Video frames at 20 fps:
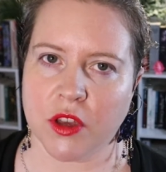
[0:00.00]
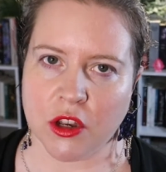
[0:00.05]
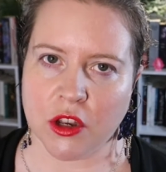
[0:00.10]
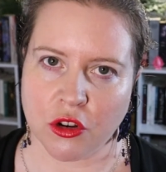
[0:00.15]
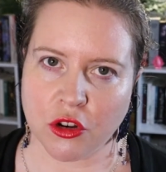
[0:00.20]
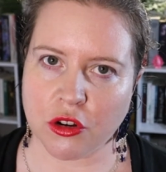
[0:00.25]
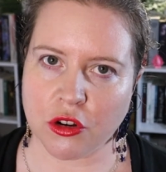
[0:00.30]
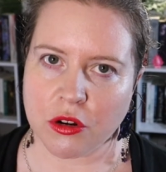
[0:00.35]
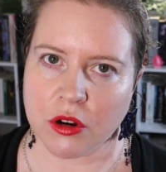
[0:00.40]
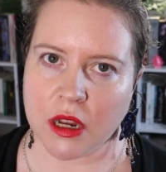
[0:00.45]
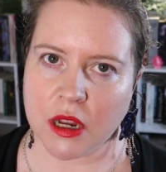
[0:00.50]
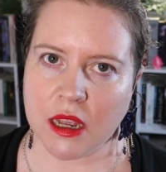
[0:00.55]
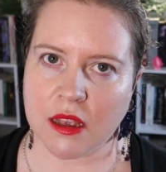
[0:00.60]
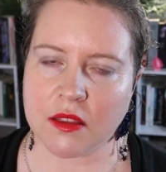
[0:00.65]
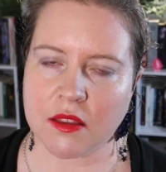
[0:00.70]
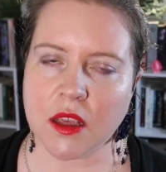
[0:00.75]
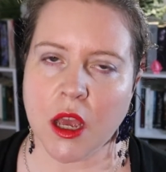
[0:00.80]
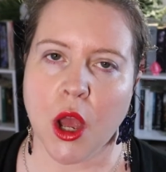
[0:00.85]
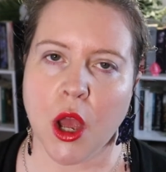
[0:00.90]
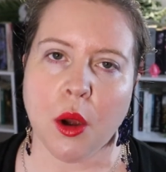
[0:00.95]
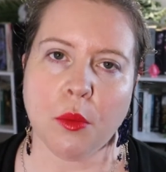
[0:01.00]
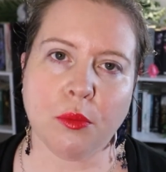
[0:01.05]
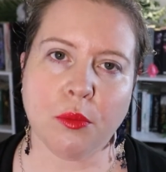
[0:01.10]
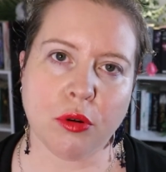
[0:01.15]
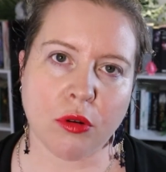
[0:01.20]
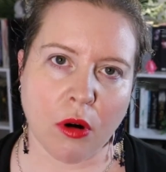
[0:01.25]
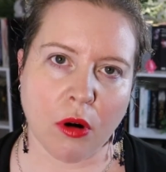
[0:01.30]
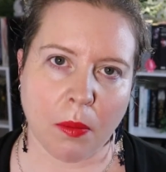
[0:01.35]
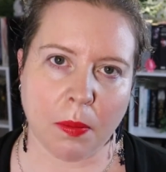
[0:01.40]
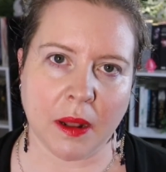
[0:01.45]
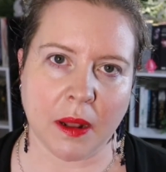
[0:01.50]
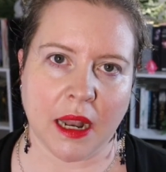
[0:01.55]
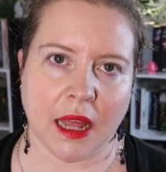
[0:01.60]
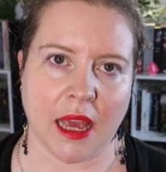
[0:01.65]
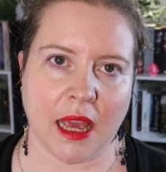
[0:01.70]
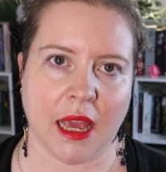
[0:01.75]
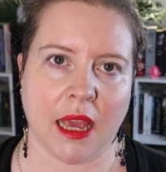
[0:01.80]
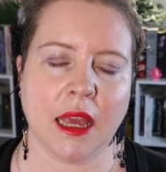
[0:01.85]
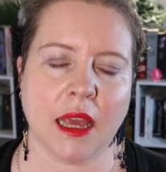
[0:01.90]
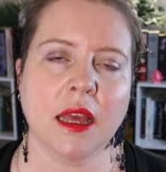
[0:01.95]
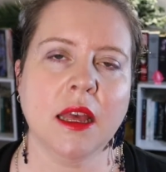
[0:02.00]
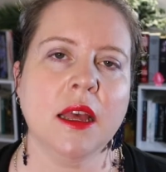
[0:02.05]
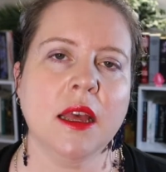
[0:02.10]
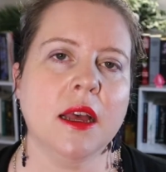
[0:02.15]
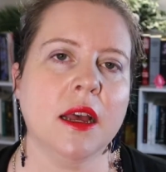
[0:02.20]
injuries properly